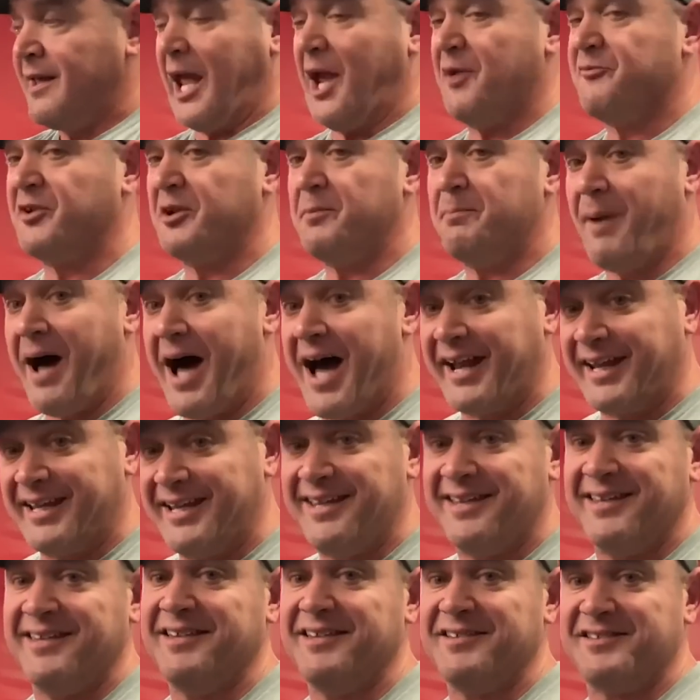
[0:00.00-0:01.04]
every
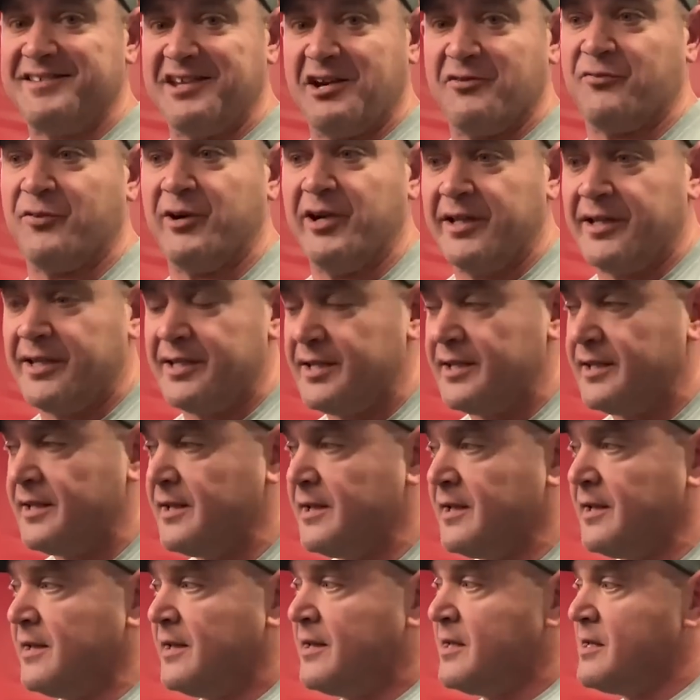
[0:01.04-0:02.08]
body is different.
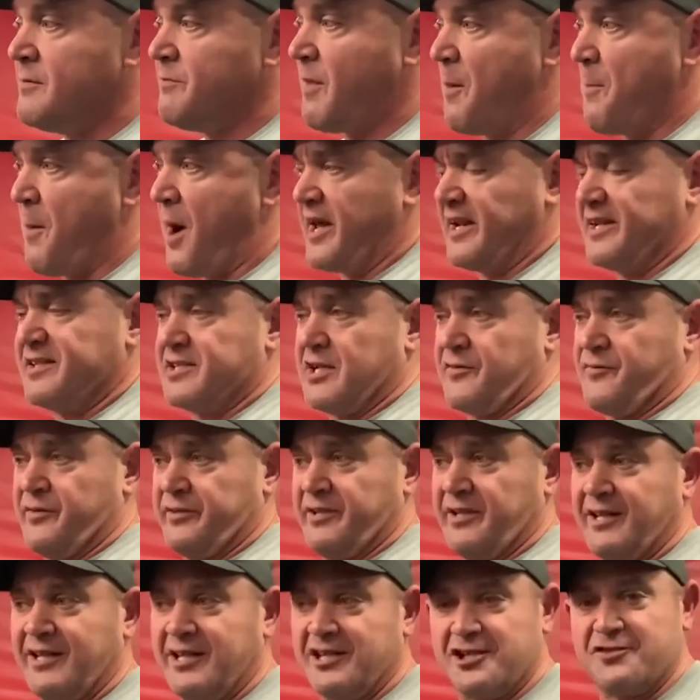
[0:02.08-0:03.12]
My body's
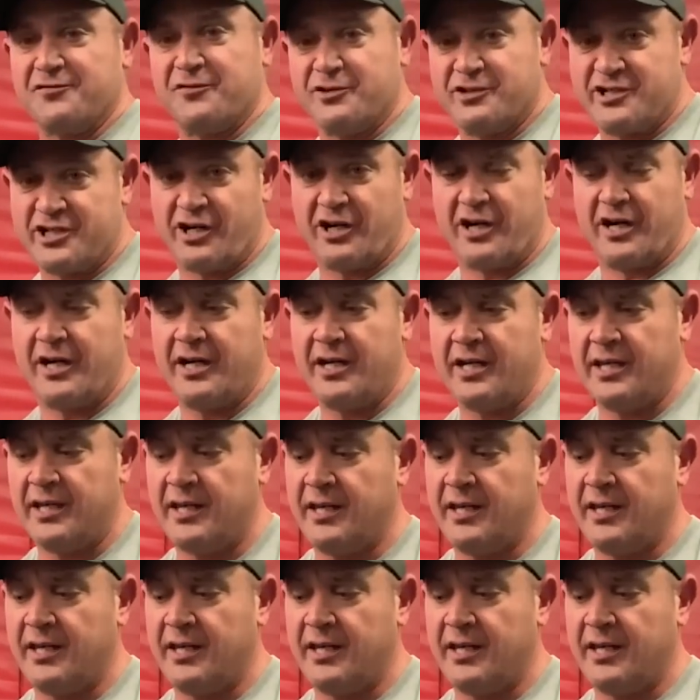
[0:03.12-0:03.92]
different than his for sure.